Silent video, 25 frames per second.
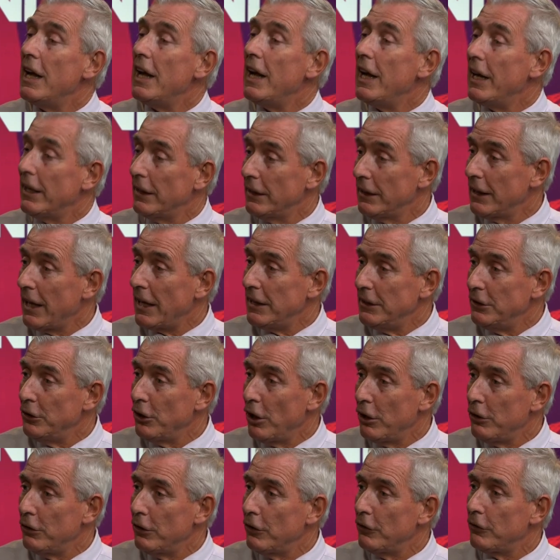at late
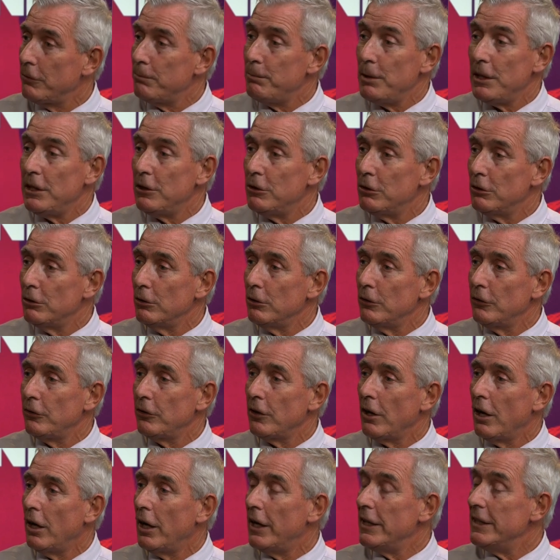notice
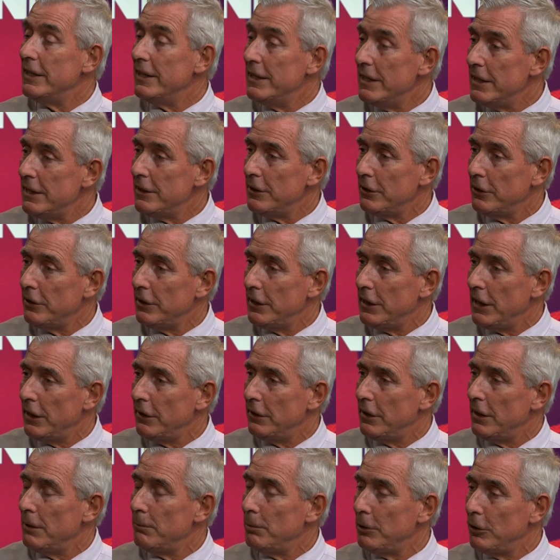because I needed to
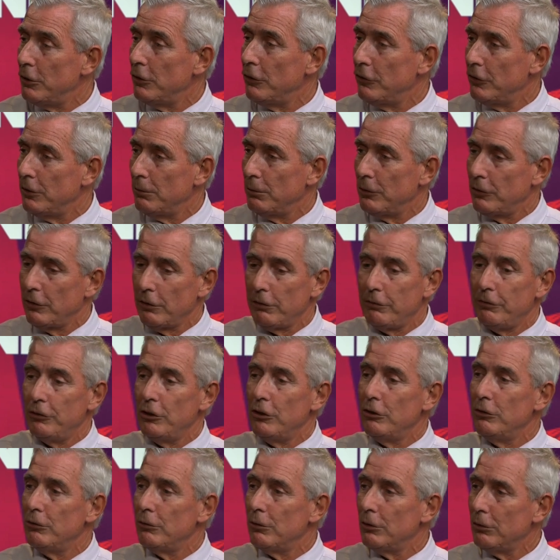get there because there was a
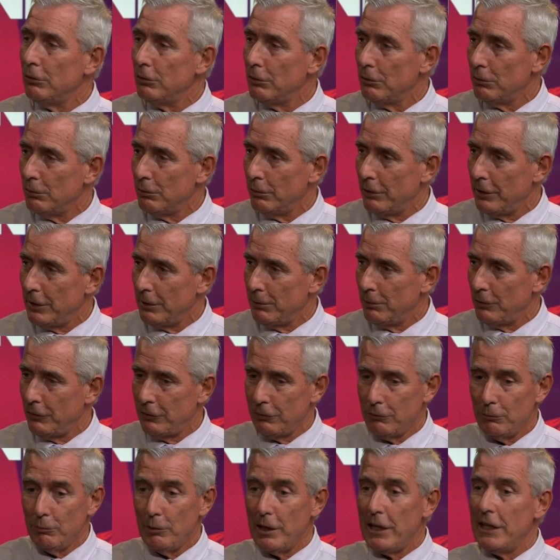funeral or there was
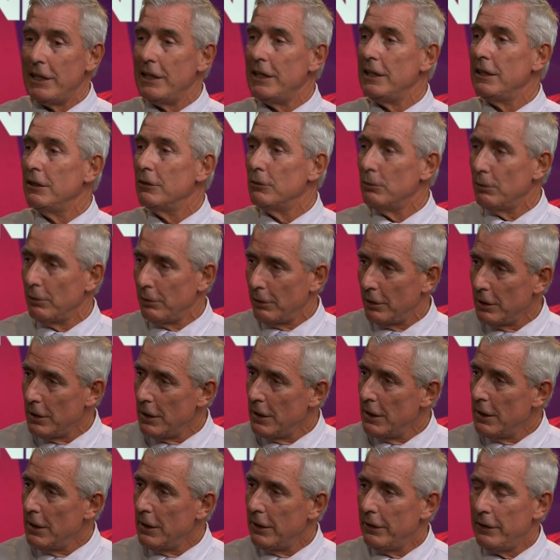a wedding or
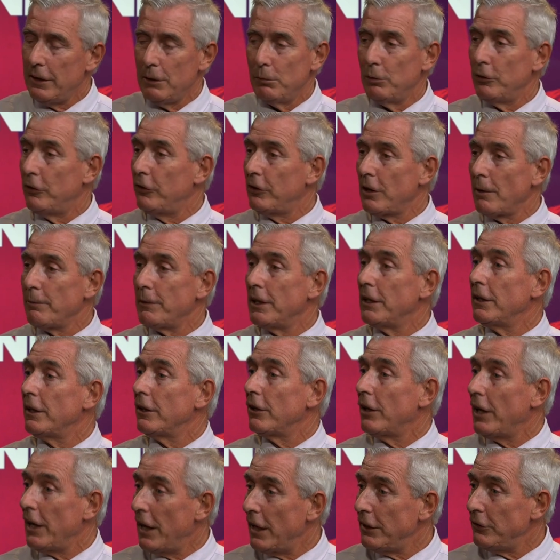there was something
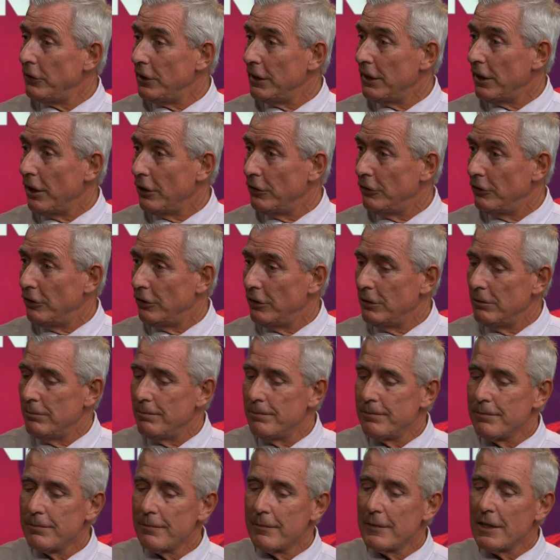that I had to go to.
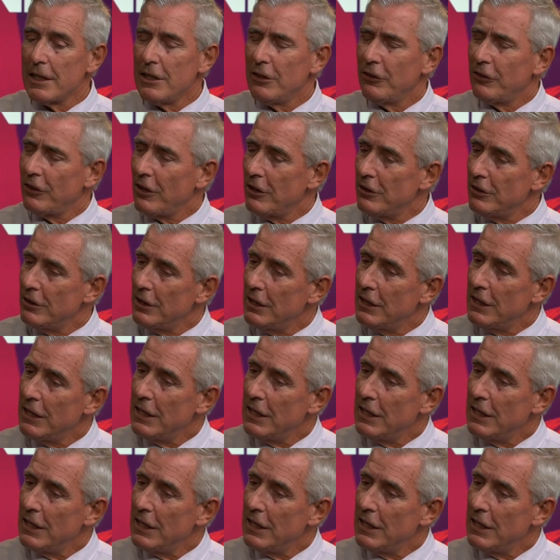So